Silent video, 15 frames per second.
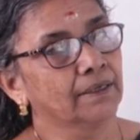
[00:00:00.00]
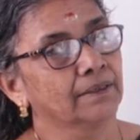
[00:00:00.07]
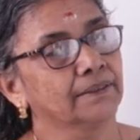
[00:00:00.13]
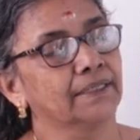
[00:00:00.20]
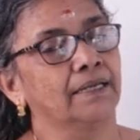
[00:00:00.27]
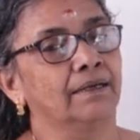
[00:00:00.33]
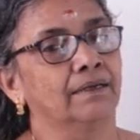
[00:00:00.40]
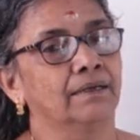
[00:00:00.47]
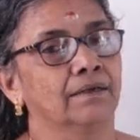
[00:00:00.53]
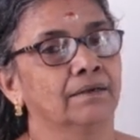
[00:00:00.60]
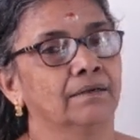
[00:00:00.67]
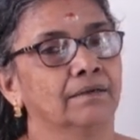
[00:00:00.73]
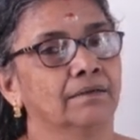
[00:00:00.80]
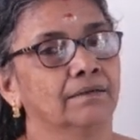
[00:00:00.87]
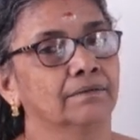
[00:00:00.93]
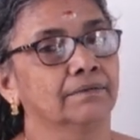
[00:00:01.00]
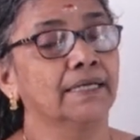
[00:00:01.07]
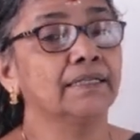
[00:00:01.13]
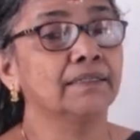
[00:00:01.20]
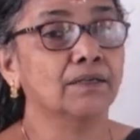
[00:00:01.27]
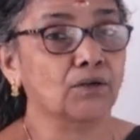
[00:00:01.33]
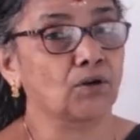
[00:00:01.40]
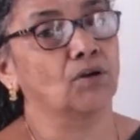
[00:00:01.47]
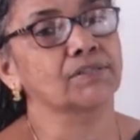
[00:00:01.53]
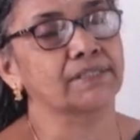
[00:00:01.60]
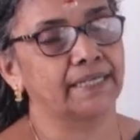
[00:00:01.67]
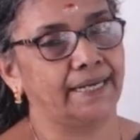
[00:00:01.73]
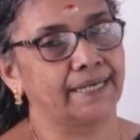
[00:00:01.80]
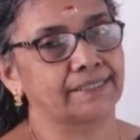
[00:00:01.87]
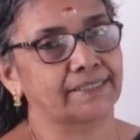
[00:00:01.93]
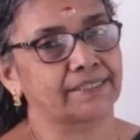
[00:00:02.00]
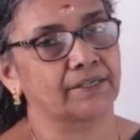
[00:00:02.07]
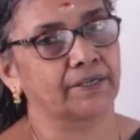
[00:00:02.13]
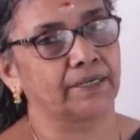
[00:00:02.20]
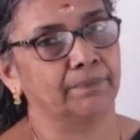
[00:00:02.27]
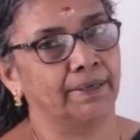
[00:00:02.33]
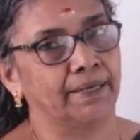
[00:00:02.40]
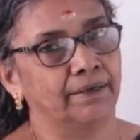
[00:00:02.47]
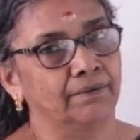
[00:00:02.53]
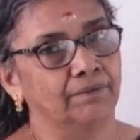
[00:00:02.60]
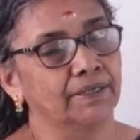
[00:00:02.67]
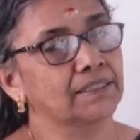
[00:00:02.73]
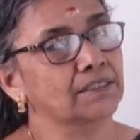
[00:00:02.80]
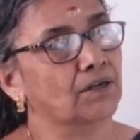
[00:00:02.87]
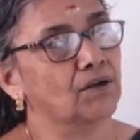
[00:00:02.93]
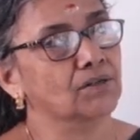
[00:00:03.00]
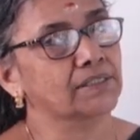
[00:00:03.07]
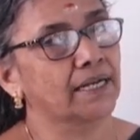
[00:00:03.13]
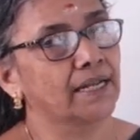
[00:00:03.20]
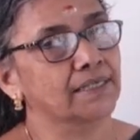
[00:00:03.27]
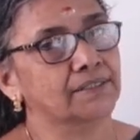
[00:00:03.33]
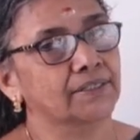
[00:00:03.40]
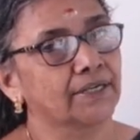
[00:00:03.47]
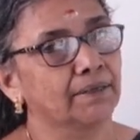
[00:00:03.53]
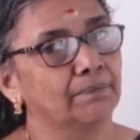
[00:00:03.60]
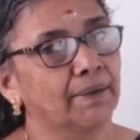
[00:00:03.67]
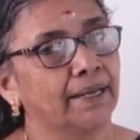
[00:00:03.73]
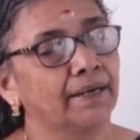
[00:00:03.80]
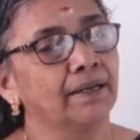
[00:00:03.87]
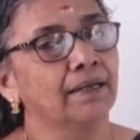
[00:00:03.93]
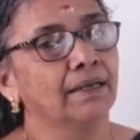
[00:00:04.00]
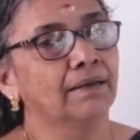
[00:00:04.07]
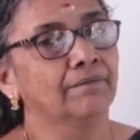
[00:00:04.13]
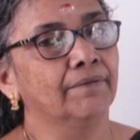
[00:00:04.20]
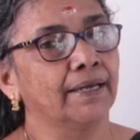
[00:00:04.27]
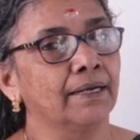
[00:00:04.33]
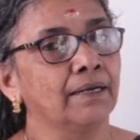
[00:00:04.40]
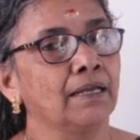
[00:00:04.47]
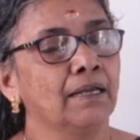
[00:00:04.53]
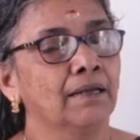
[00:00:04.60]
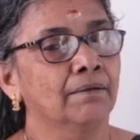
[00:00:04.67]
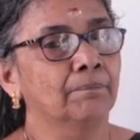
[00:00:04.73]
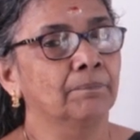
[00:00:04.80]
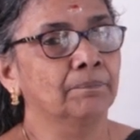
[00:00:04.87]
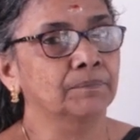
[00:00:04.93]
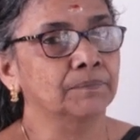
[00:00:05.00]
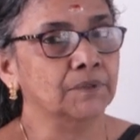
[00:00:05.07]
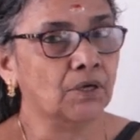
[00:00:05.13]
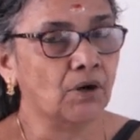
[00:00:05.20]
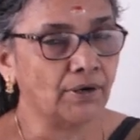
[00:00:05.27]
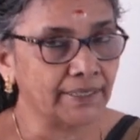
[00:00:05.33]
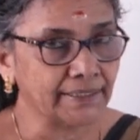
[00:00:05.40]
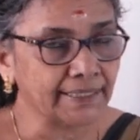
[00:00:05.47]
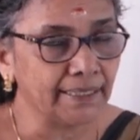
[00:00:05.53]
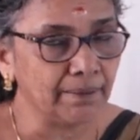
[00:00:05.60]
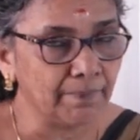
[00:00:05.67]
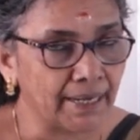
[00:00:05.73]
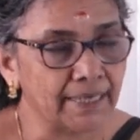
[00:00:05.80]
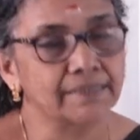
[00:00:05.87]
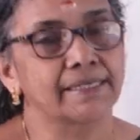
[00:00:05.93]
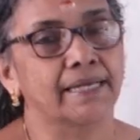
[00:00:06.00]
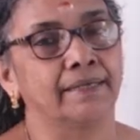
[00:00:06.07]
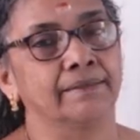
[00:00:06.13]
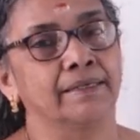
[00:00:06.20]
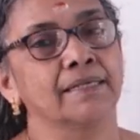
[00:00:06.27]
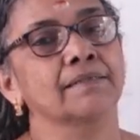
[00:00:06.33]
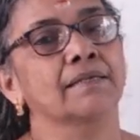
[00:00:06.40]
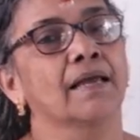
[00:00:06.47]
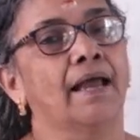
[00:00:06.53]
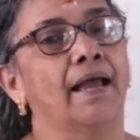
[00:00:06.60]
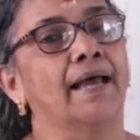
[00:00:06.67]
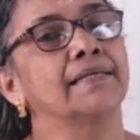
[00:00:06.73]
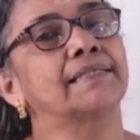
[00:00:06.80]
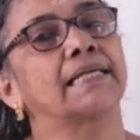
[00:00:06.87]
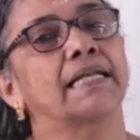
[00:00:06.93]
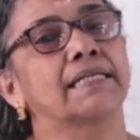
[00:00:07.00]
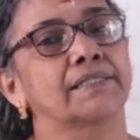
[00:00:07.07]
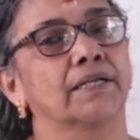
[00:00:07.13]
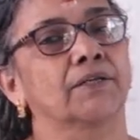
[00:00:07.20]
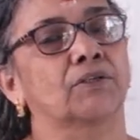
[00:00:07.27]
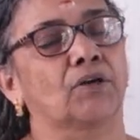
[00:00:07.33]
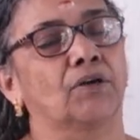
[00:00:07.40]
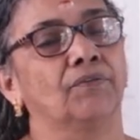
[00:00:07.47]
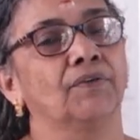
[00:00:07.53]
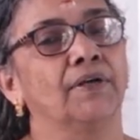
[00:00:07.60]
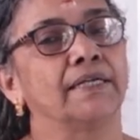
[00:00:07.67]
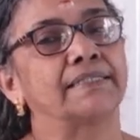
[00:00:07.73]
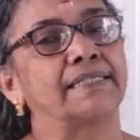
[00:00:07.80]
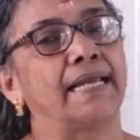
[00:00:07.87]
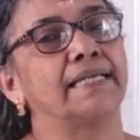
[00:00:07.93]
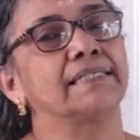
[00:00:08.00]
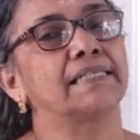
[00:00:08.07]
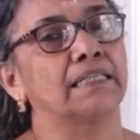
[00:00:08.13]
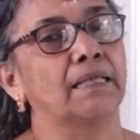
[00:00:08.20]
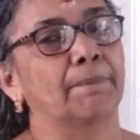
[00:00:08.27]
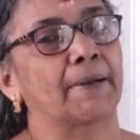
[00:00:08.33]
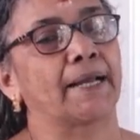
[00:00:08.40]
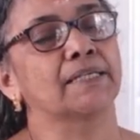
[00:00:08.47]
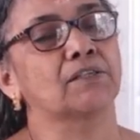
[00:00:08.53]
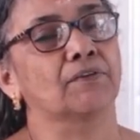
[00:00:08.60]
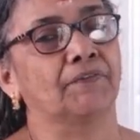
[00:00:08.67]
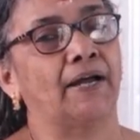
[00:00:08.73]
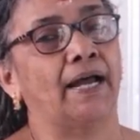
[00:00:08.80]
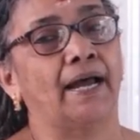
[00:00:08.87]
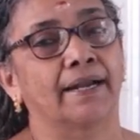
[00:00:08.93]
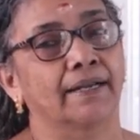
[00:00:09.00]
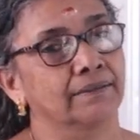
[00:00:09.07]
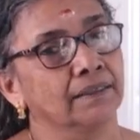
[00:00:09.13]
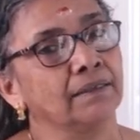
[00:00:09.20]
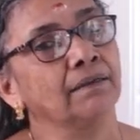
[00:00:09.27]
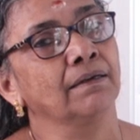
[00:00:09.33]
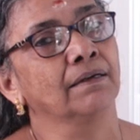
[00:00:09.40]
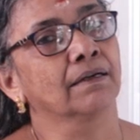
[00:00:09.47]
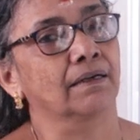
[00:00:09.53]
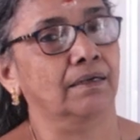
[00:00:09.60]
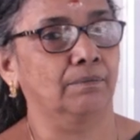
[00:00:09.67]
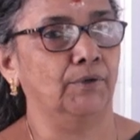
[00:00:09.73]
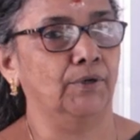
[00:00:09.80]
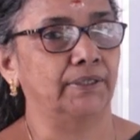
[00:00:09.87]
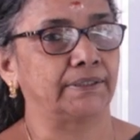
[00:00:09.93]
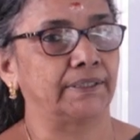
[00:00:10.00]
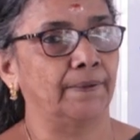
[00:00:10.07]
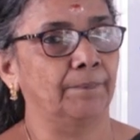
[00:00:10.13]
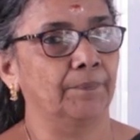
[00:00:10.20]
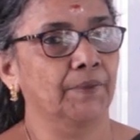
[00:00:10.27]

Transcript: Then the cross elasticity demand. What is cross elasticity demand? When quantity demand changes as a result of change in the price of another commodity.